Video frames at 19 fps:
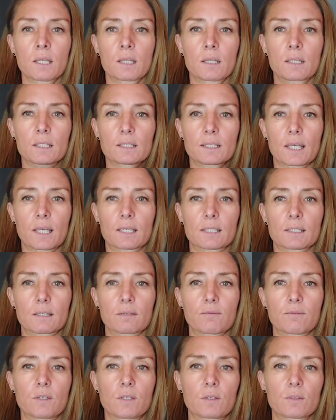This has a
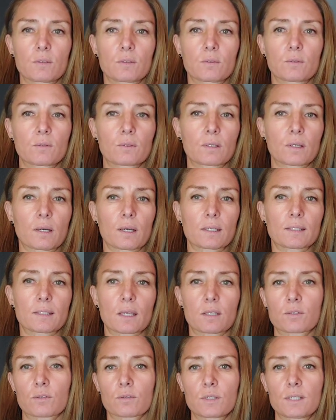few
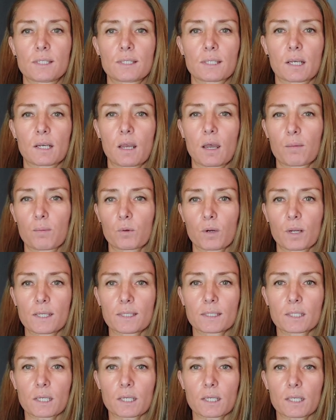accessories and
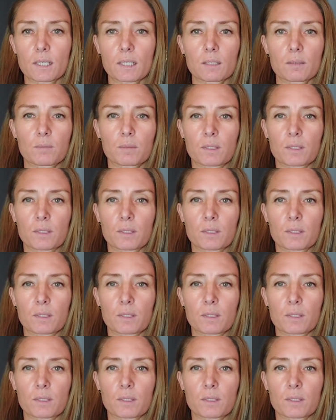upgrades on it,